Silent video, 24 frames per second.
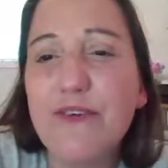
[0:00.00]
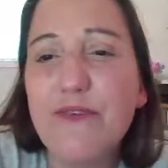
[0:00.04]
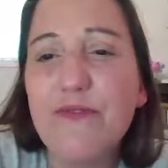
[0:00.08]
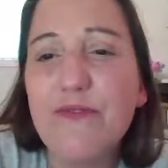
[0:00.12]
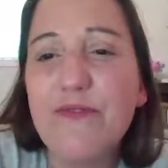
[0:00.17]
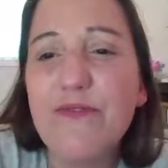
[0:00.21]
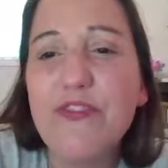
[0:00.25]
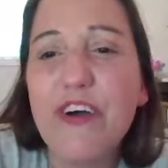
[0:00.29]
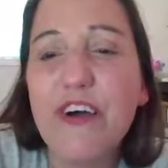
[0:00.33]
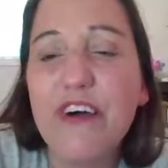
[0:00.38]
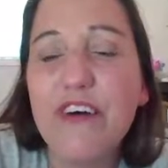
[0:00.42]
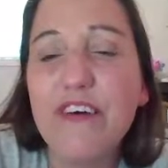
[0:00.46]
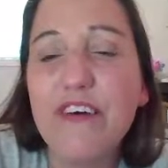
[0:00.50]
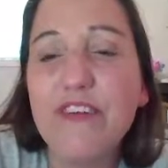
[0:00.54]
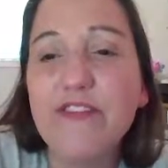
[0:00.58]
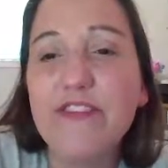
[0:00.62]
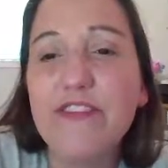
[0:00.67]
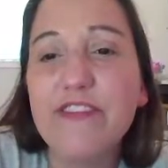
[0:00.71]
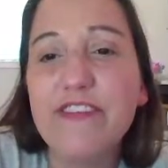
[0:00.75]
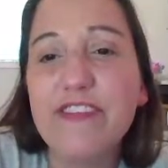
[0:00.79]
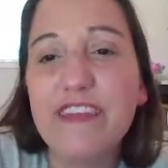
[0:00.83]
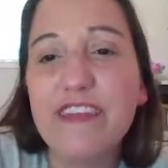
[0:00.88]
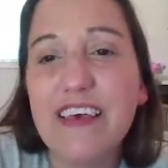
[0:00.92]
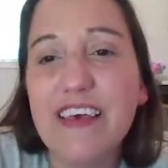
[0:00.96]

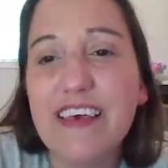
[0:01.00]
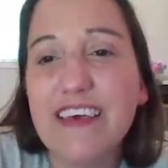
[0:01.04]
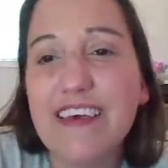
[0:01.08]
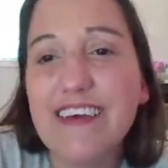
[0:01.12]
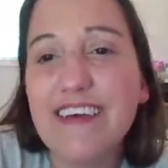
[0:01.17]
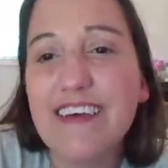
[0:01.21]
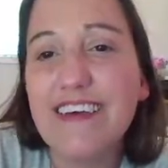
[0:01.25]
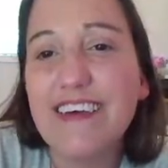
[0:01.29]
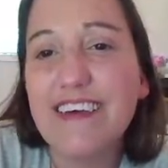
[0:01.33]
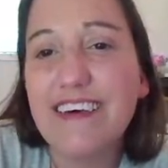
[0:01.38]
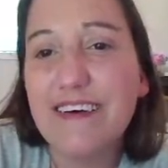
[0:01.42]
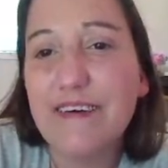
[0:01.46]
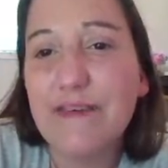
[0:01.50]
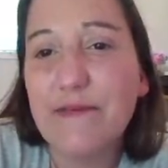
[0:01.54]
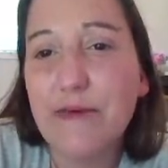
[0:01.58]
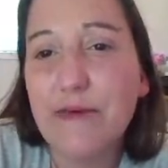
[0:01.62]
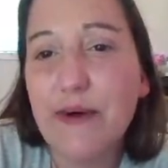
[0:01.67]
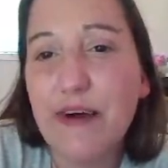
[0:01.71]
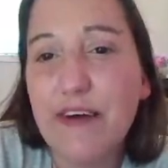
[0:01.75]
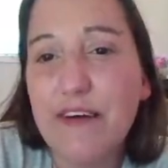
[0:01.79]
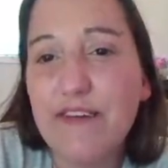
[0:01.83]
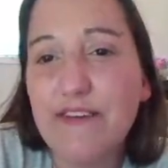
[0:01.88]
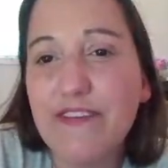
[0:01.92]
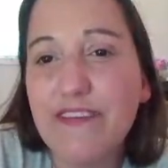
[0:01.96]
other thing
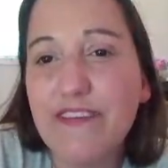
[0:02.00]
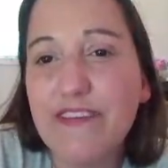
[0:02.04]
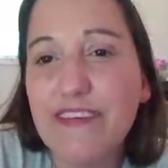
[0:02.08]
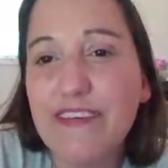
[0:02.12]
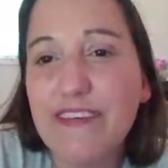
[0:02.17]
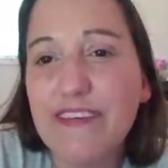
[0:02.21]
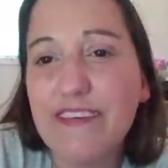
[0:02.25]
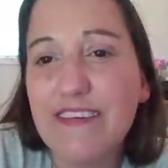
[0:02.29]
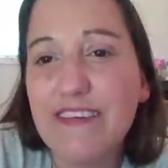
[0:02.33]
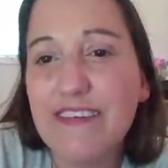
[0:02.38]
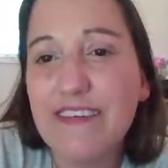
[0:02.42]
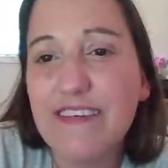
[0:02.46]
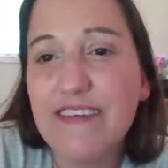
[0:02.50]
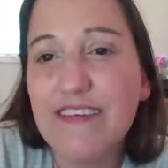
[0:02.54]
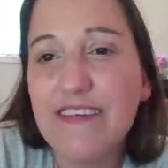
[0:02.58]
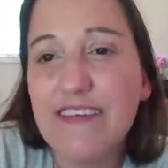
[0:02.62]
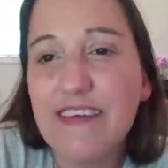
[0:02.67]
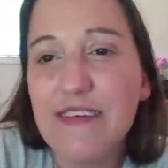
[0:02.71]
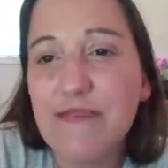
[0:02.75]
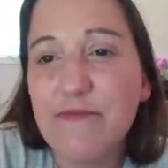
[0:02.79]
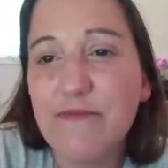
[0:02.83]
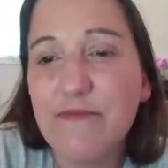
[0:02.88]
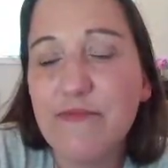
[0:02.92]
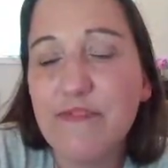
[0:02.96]
about
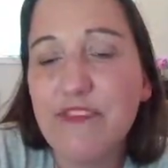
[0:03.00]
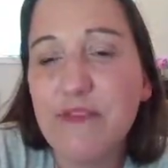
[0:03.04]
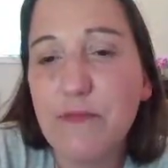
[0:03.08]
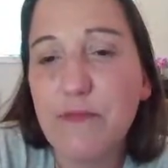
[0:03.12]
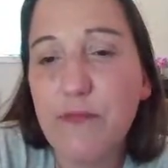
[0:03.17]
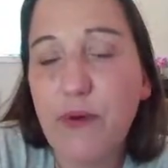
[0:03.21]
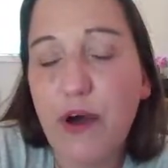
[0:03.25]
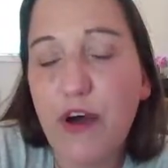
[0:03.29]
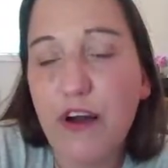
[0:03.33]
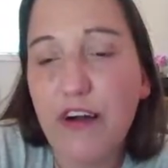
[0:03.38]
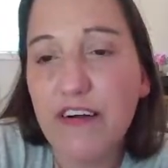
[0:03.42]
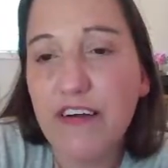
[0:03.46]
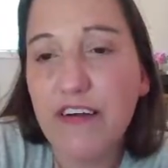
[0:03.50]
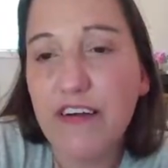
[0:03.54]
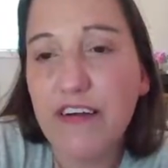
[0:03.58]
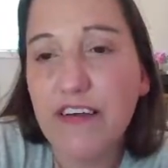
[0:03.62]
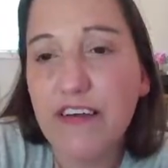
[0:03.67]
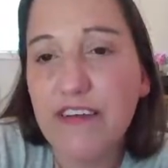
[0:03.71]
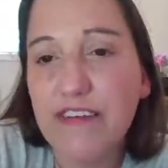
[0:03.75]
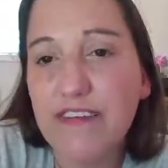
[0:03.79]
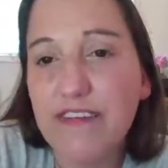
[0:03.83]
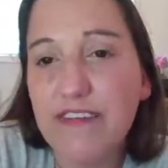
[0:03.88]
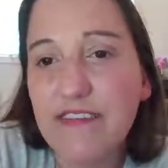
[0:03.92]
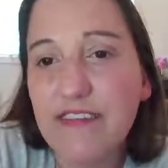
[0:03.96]
Sims
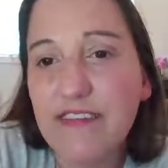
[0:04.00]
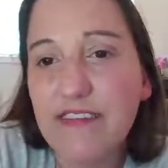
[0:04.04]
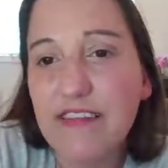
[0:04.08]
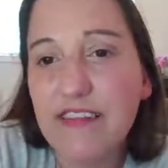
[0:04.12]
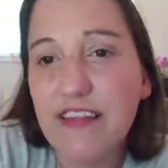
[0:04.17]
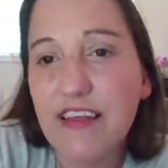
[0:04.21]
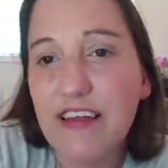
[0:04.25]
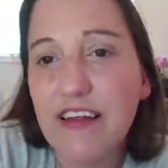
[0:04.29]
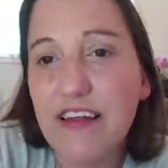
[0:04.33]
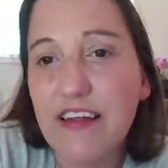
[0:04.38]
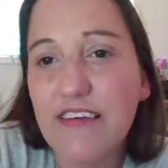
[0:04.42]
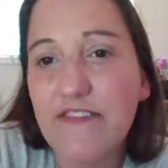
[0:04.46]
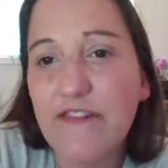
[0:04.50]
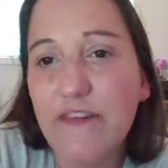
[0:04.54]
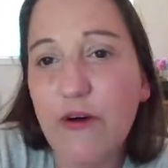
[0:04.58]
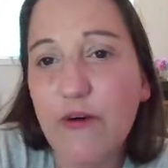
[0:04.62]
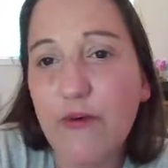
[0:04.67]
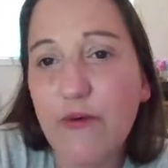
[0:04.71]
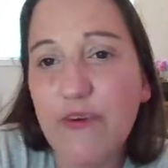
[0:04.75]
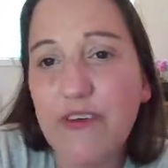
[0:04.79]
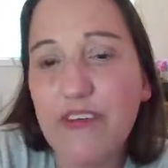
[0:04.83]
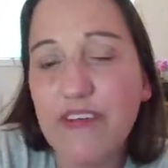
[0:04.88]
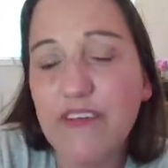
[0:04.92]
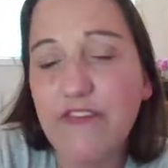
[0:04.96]
parks that I've
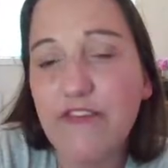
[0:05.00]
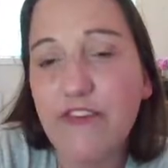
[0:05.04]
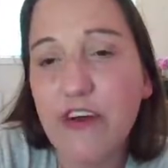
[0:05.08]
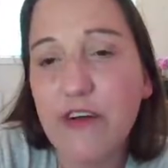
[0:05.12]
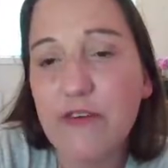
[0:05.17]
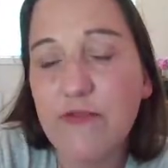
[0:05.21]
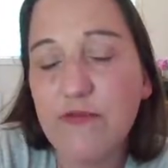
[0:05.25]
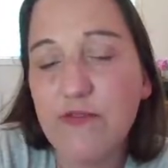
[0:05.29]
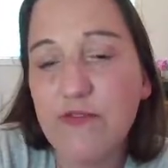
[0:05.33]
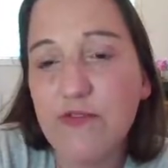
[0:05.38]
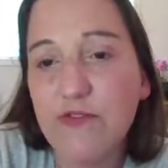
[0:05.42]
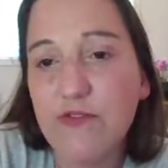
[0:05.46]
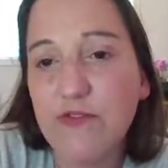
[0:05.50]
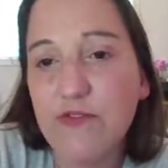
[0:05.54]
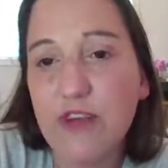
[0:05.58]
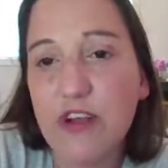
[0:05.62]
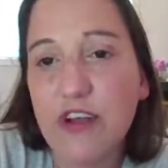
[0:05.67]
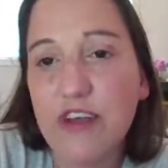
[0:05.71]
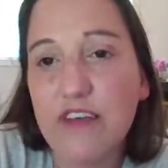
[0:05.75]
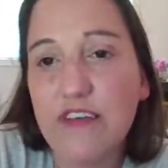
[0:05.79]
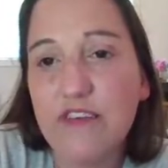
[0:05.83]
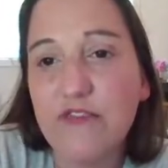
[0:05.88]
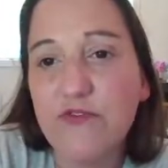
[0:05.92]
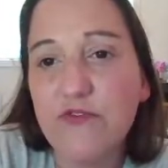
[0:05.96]
always found
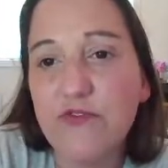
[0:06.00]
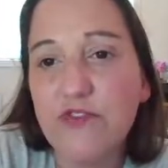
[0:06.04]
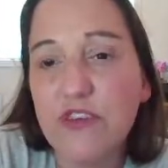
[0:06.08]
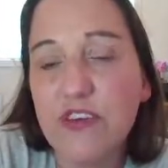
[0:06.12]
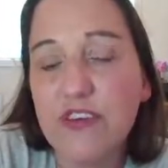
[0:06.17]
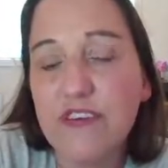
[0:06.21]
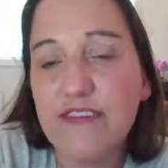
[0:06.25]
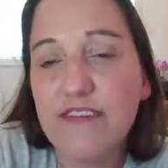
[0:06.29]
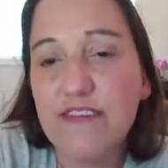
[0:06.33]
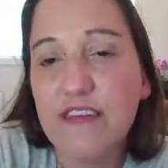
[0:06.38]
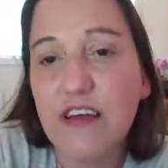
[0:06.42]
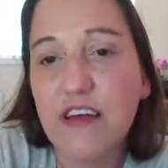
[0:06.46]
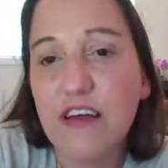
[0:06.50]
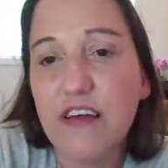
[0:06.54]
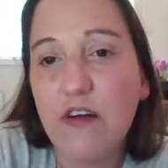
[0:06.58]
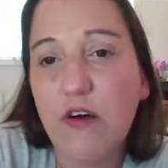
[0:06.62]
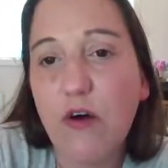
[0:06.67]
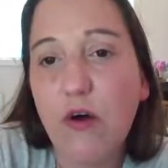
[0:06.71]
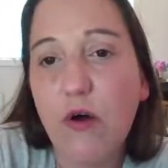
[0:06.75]
strange is that